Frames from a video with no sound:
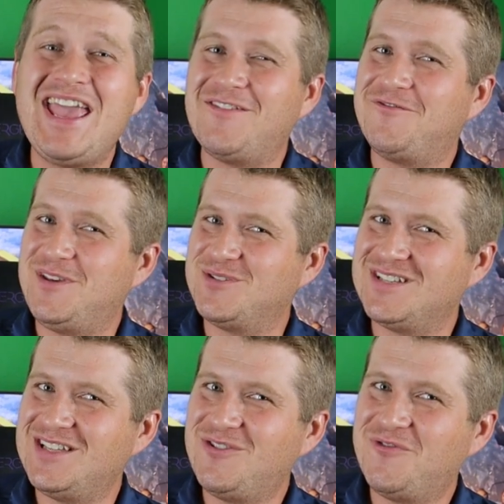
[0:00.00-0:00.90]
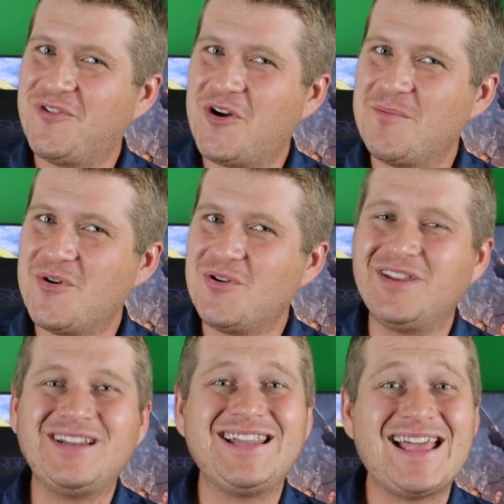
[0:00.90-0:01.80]
It feels a little firmer, a
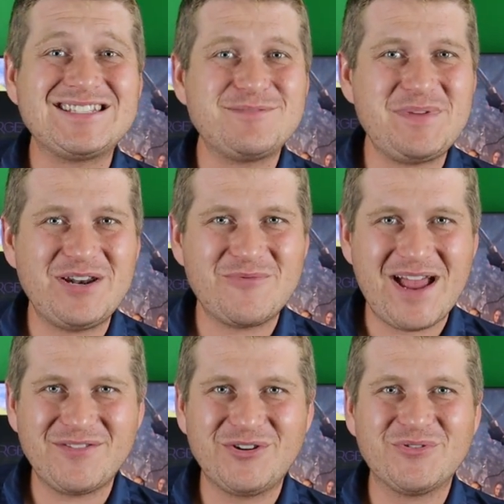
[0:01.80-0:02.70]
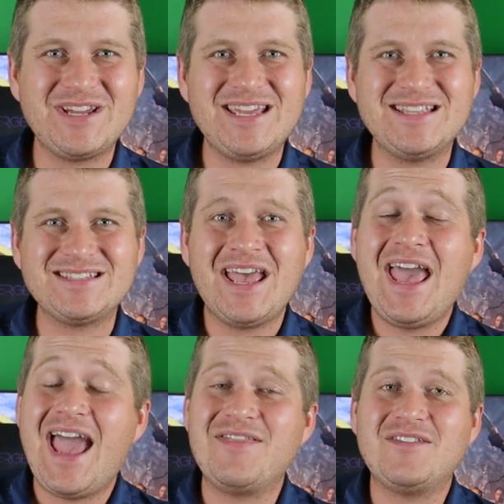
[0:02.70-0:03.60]
little less spin around the greens. And